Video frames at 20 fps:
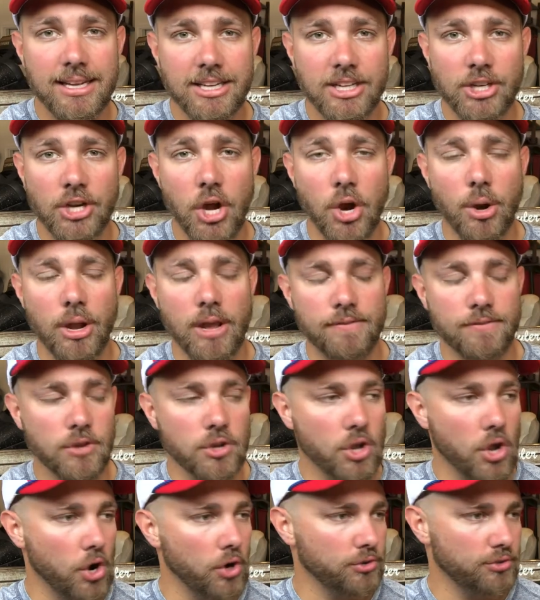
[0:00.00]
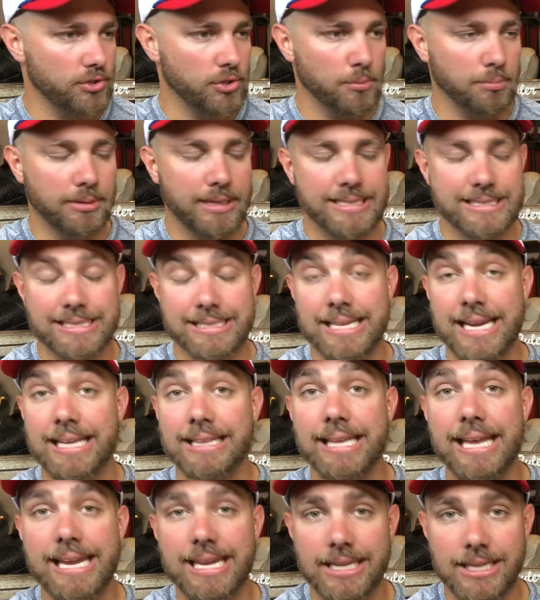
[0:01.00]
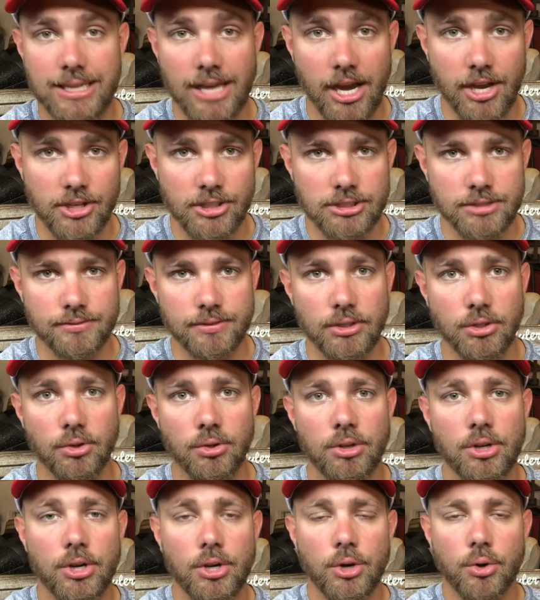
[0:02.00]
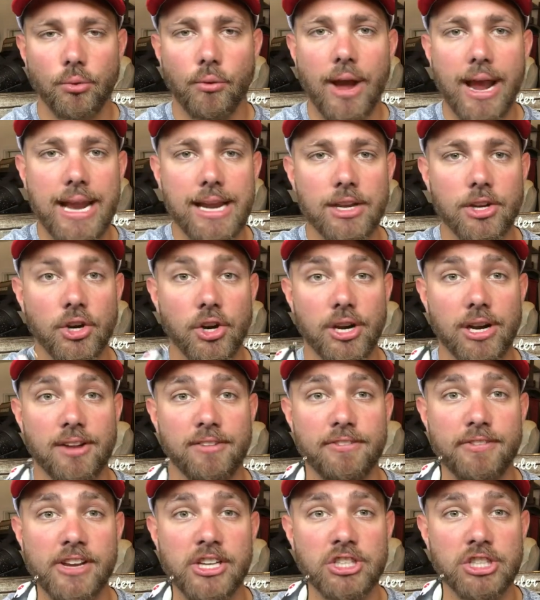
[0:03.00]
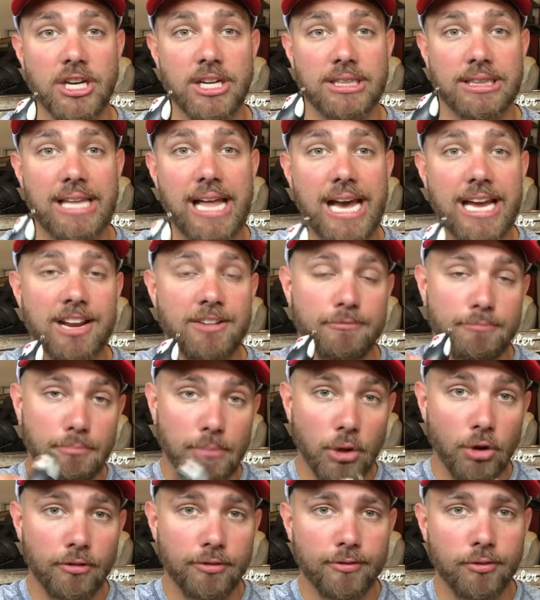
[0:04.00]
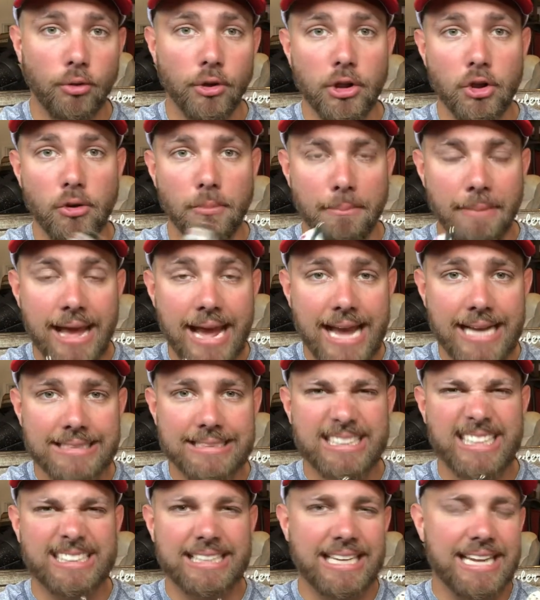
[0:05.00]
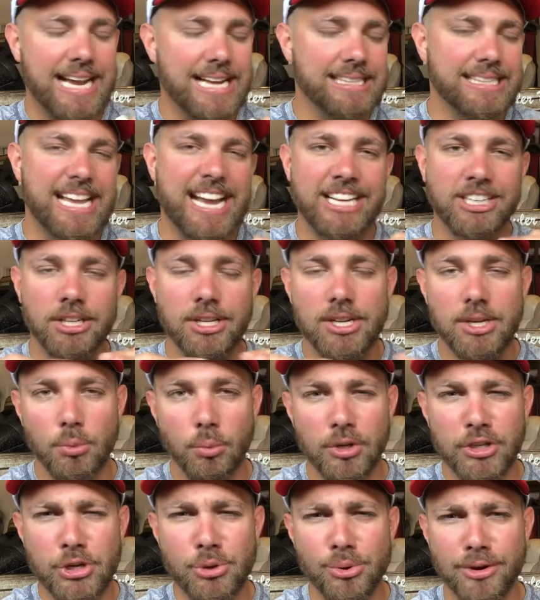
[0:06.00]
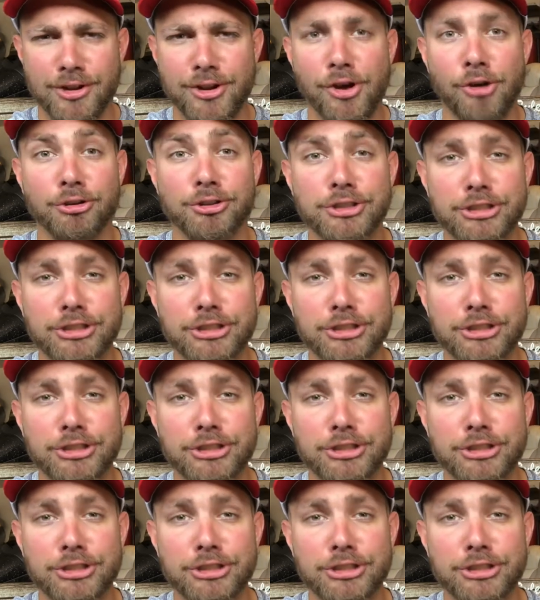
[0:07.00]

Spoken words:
you know, if you go to places like Lake Gunnersville, right, you're gonna fish a lot of milfoil mats that they got that, what you would call